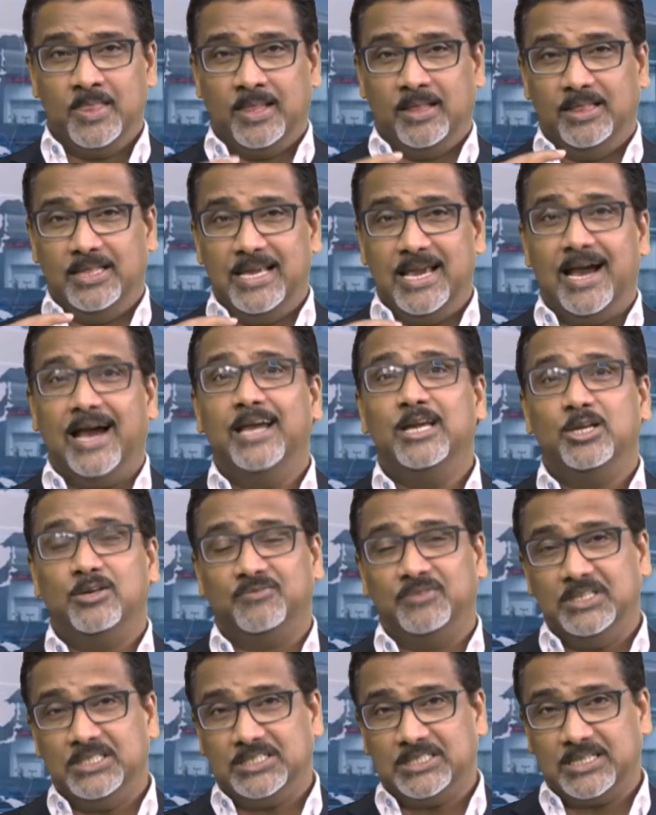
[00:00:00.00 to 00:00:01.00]
The height of
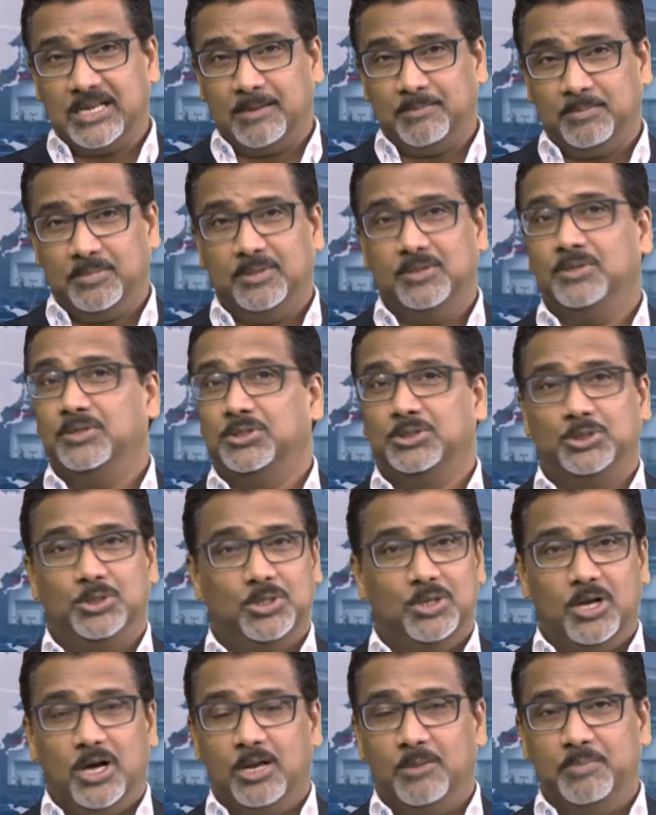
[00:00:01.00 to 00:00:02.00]
this step should
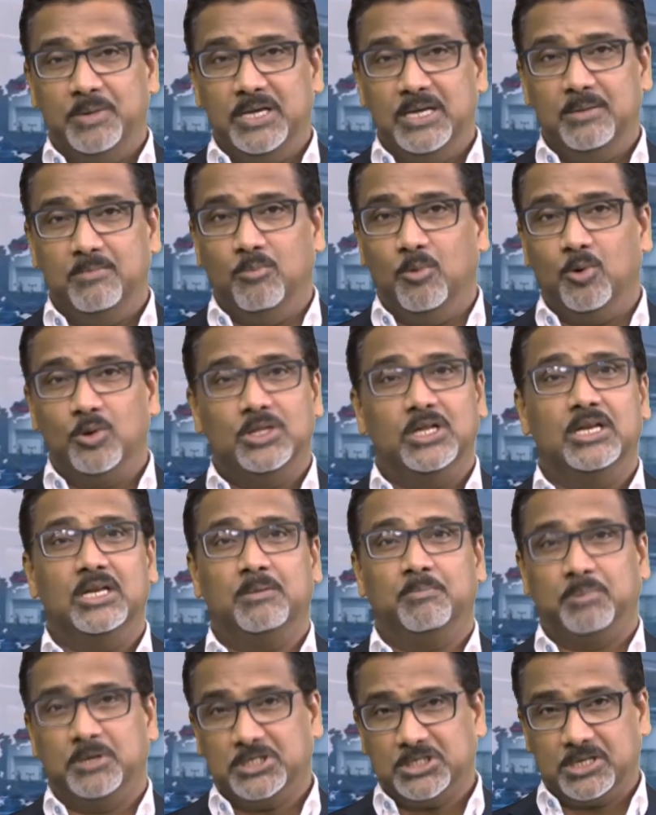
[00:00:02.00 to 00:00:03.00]
not be more than a
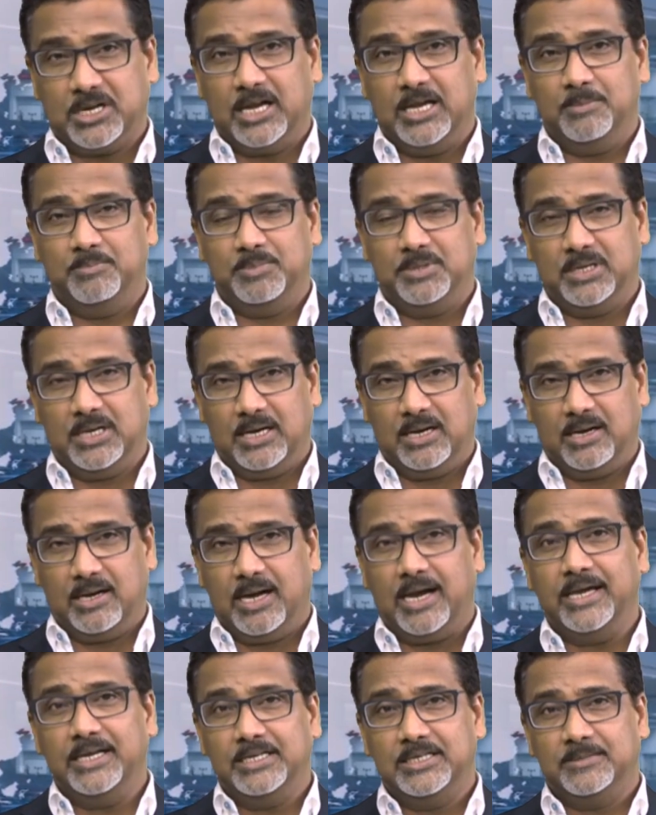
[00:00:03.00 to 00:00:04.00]
prescribed
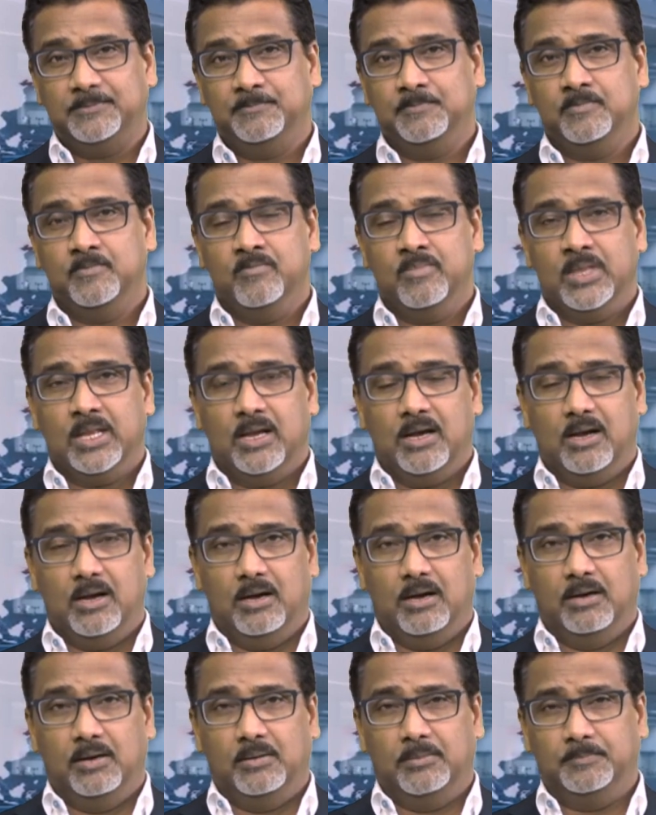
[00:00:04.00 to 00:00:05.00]
height.
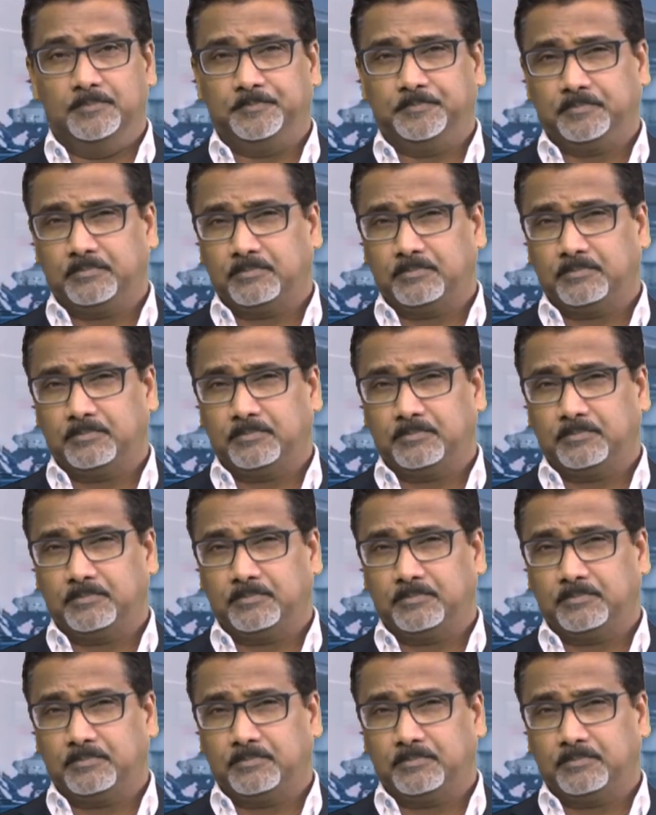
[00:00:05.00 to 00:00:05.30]
And